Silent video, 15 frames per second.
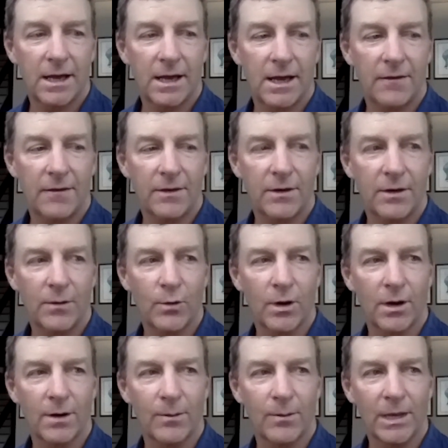I think that we're
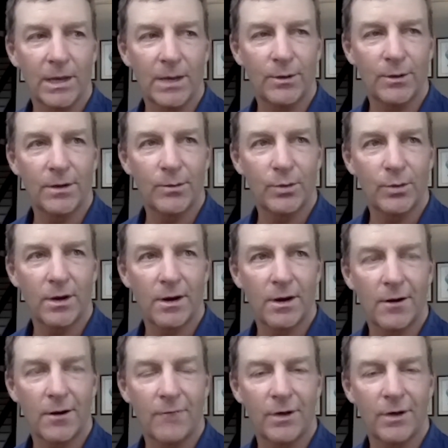going to be able to put on
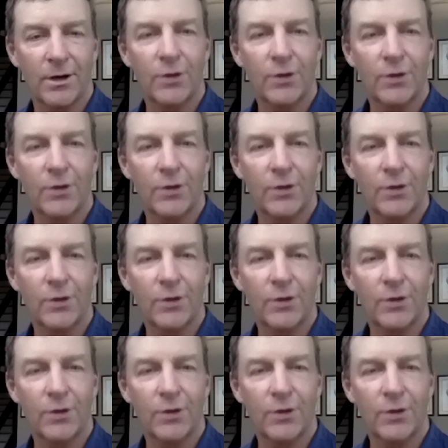our very